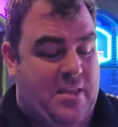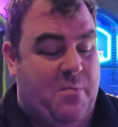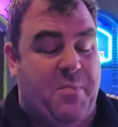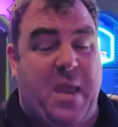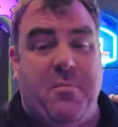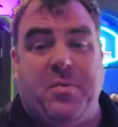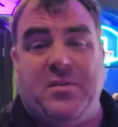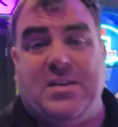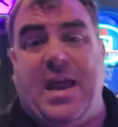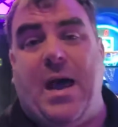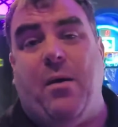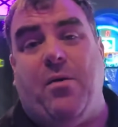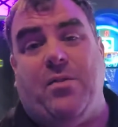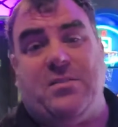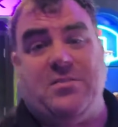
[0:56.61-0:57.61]
the paper
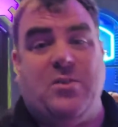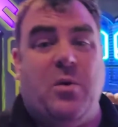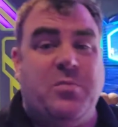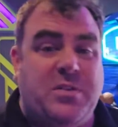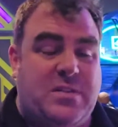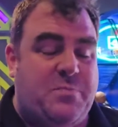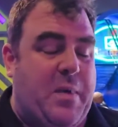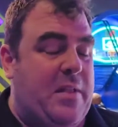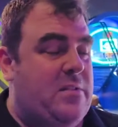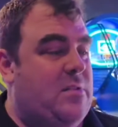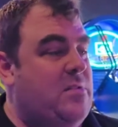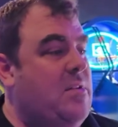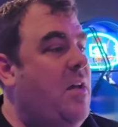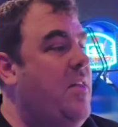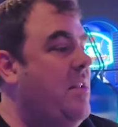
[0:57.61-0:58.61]
towel, the soap
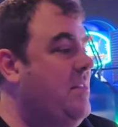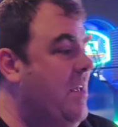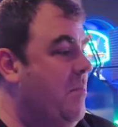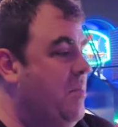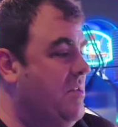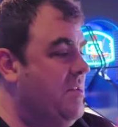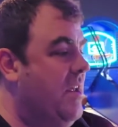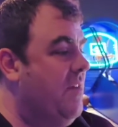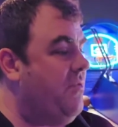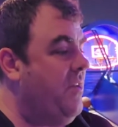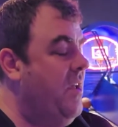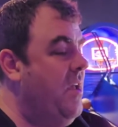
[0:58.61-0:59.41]
dispensers, all that type of stuff.